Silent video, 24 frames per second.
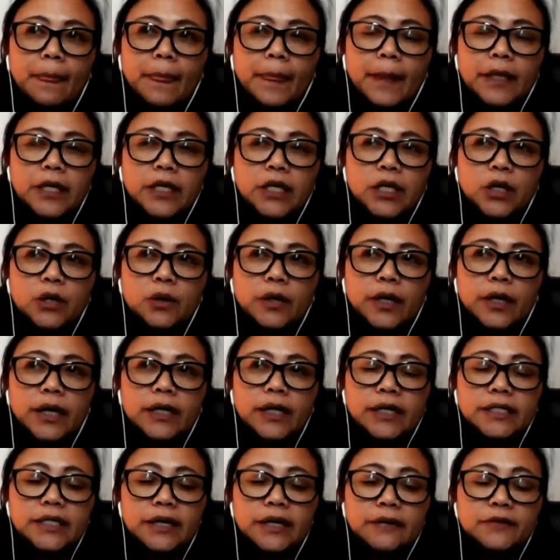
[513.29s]
you know,
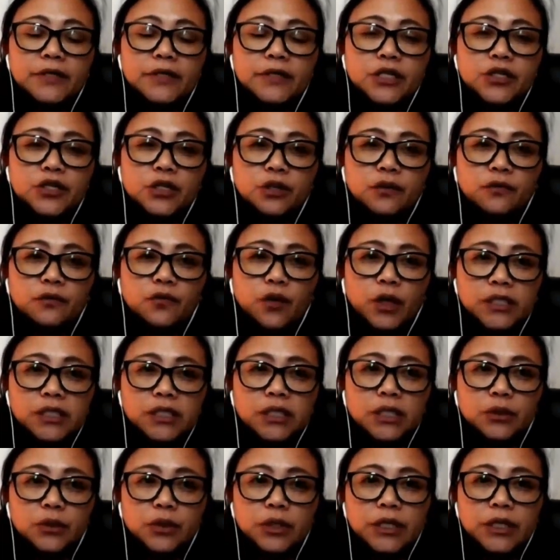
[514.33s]
a definition of what's
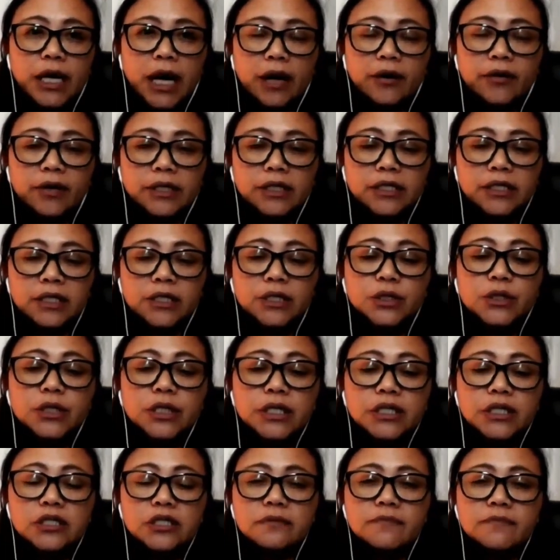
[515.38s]
a good character. So you
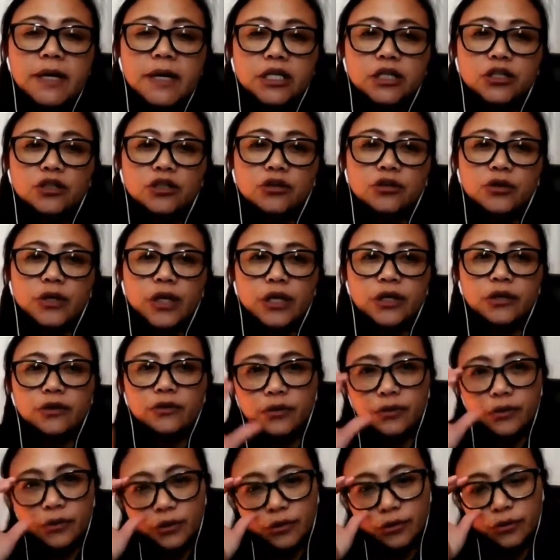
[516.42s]
need to make sure that
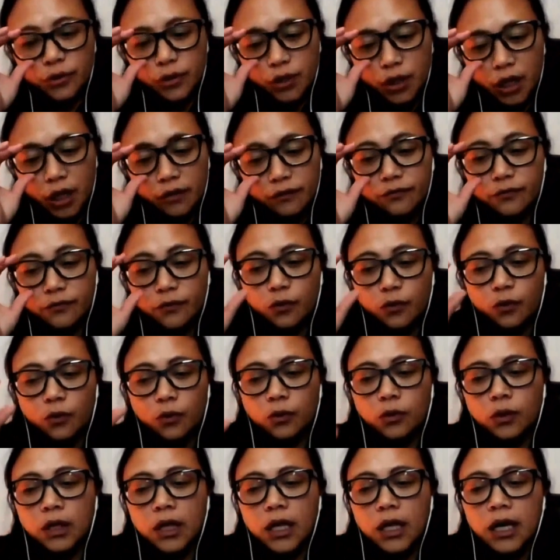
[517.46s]
you do not
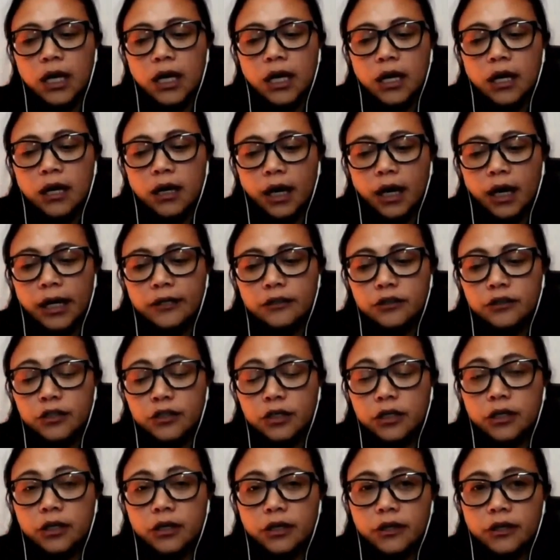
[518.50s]
fall
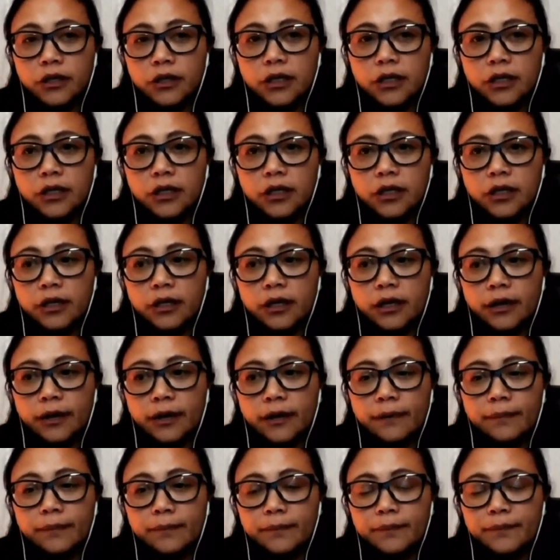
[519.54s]
under the
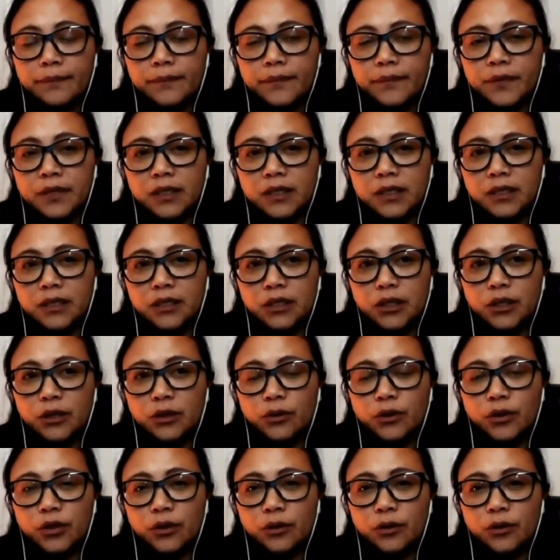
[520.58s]
you
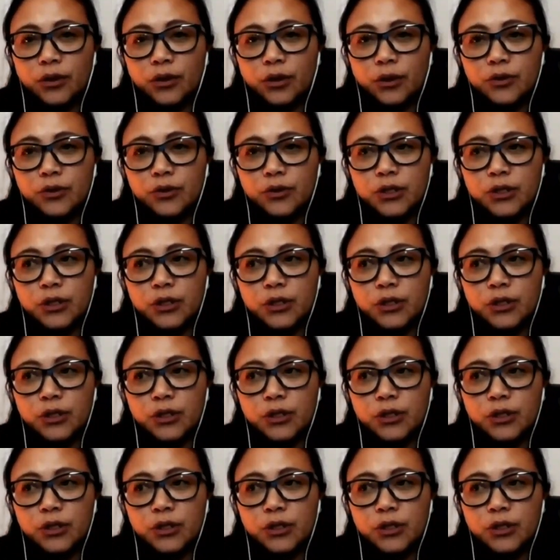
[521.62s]
know, those